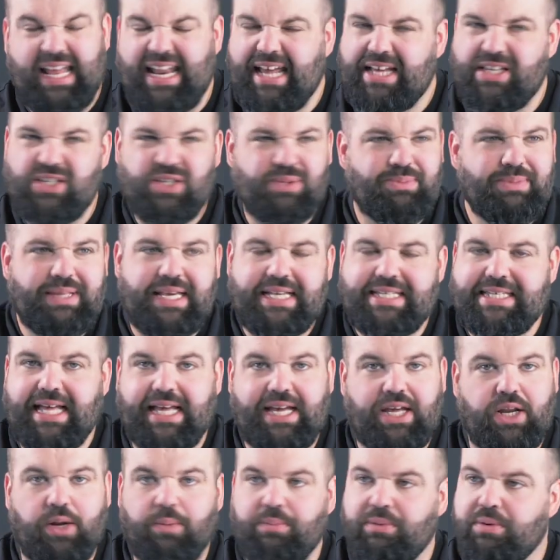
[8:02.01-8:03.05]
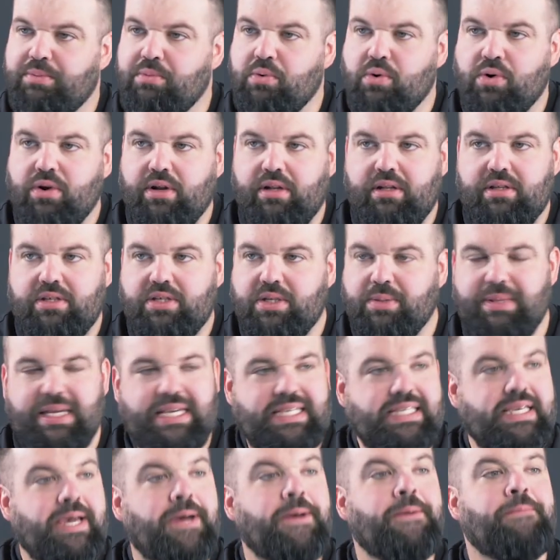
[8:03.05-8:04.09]
And I, some days I'll get up in the morning. Some
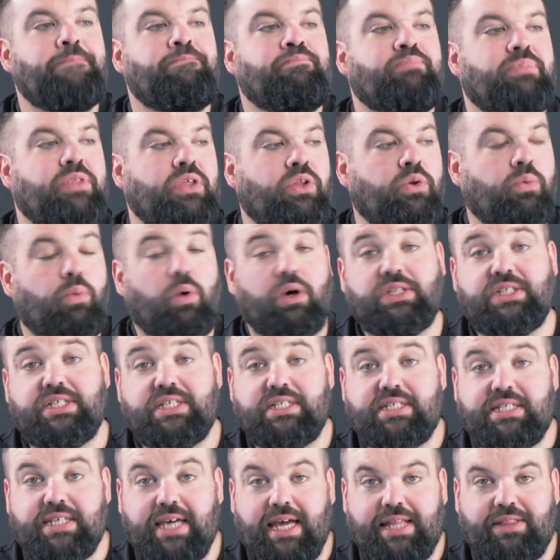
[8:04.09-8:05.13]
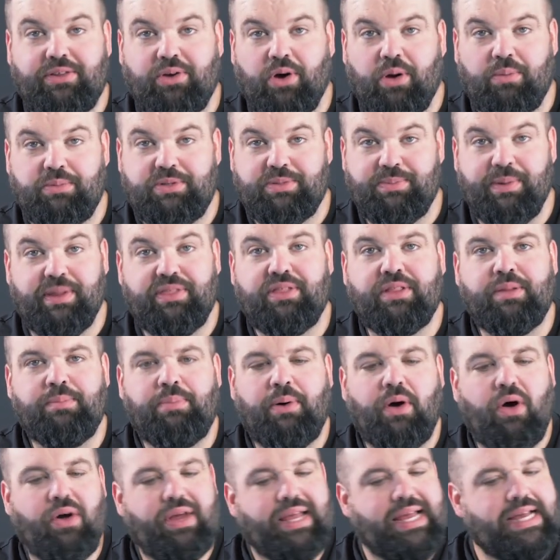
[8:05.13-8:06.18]
days, you know what, since I had Tom Smith in the
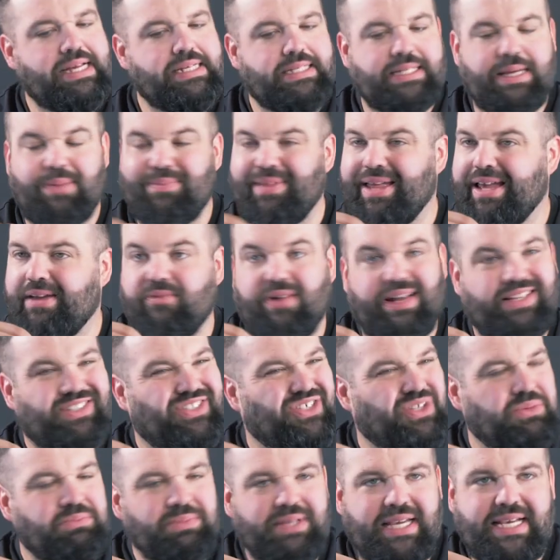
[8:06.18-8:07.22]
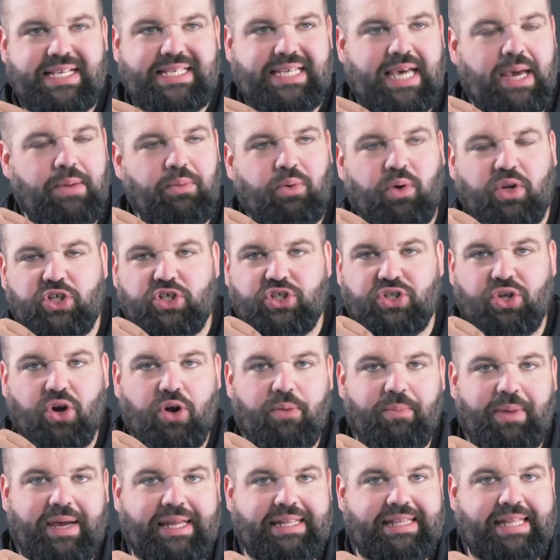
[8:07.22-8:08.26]
podcast, I'm like, right, some days I'm going to
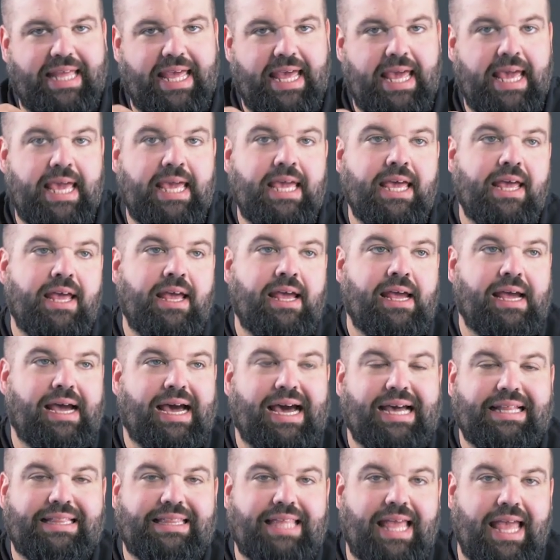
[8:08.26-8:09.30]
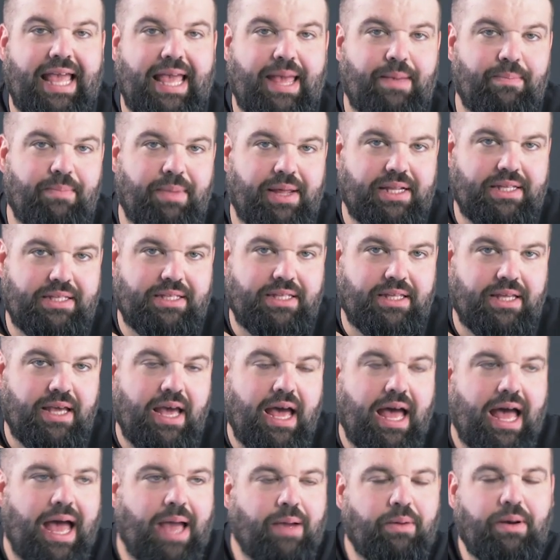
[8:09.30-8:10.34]
start my day at 10 minutes.
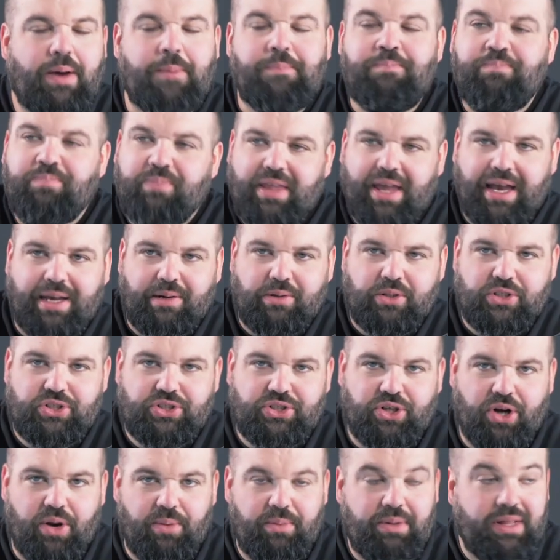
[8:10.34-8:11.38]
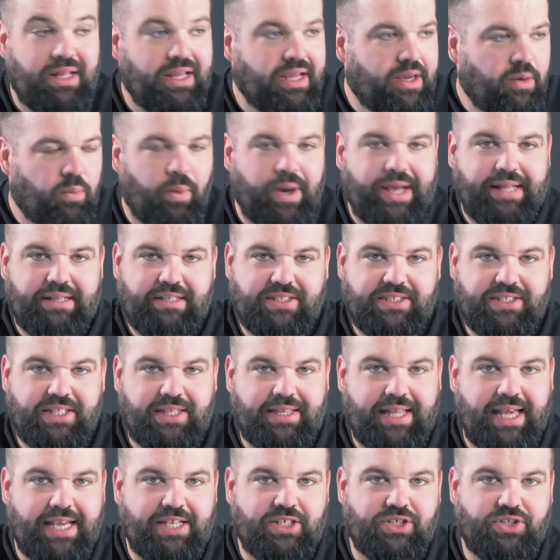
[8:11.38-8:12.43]
I'm, I'm going to start. When does the
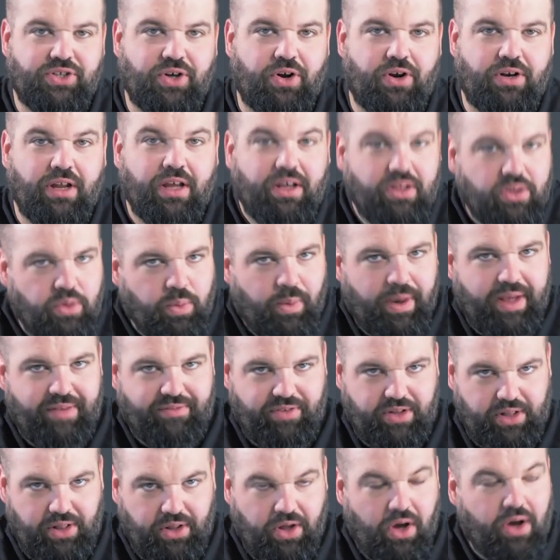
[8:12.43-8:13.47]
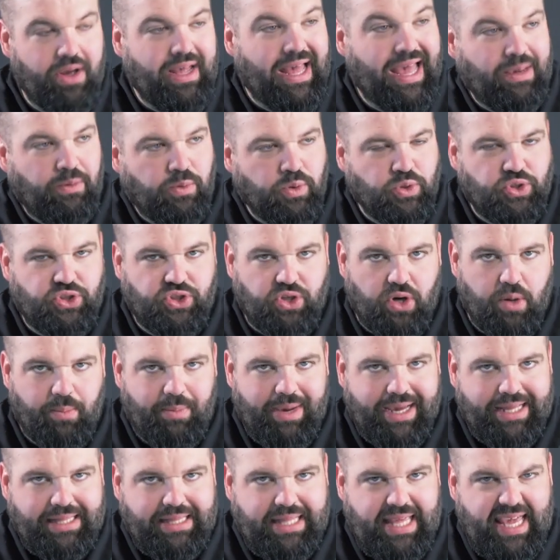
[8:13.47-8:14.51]
day start? 12 o'clock. I'm going to start
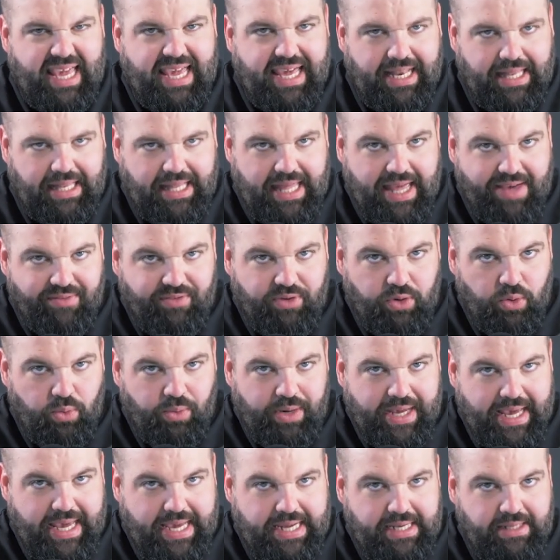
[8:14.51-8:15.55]
my day at 11.09.